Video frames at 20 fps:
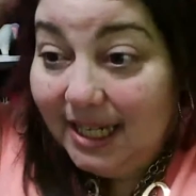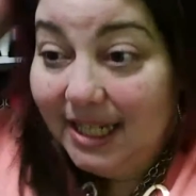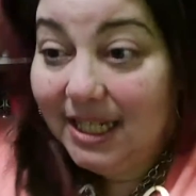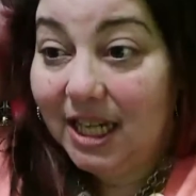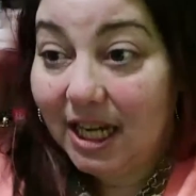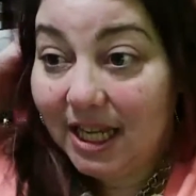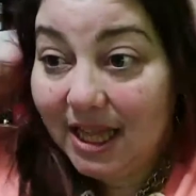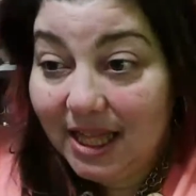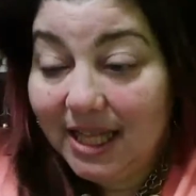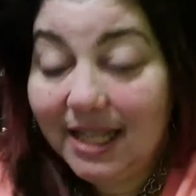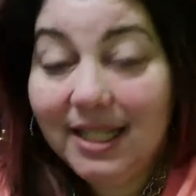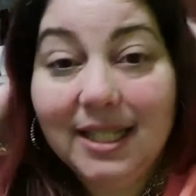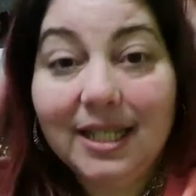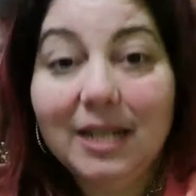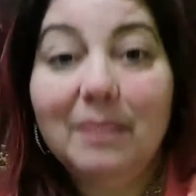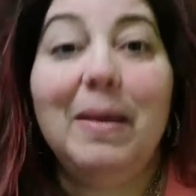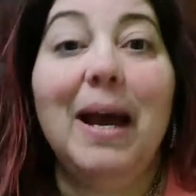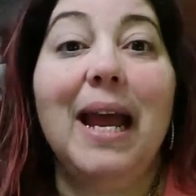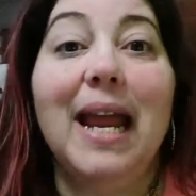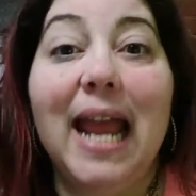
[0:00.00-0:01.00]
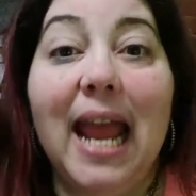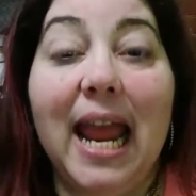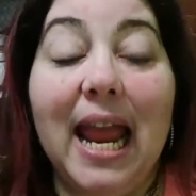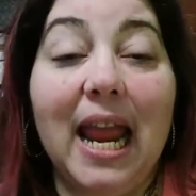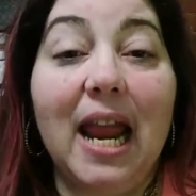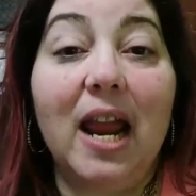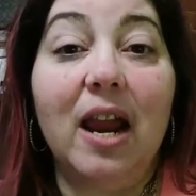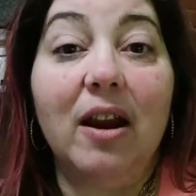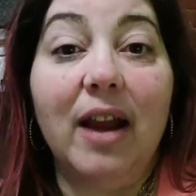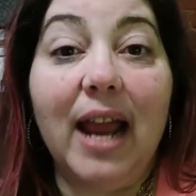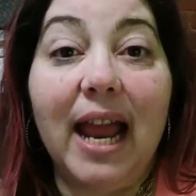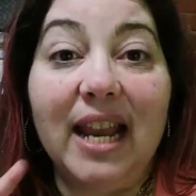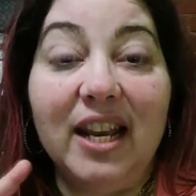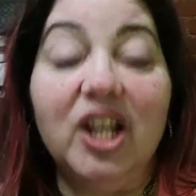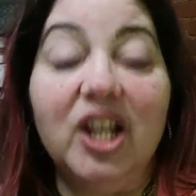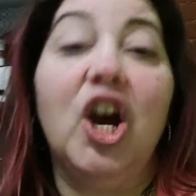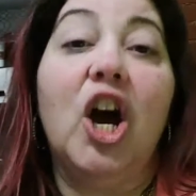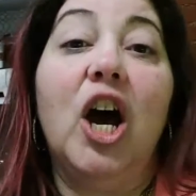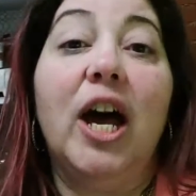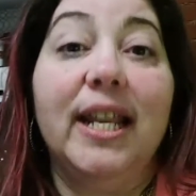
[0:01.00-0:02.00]
done this to my hair
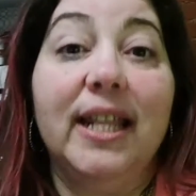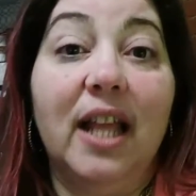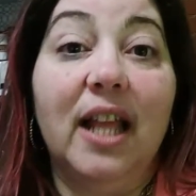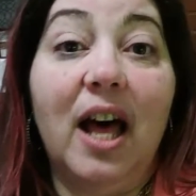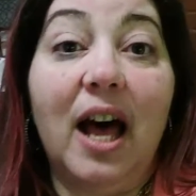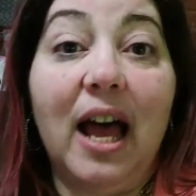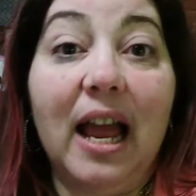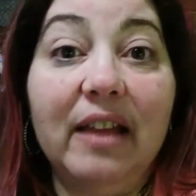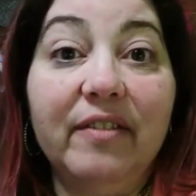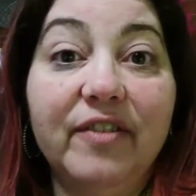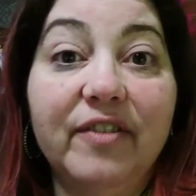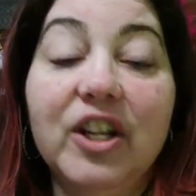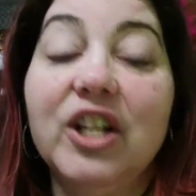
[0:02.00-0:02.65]
and gone live.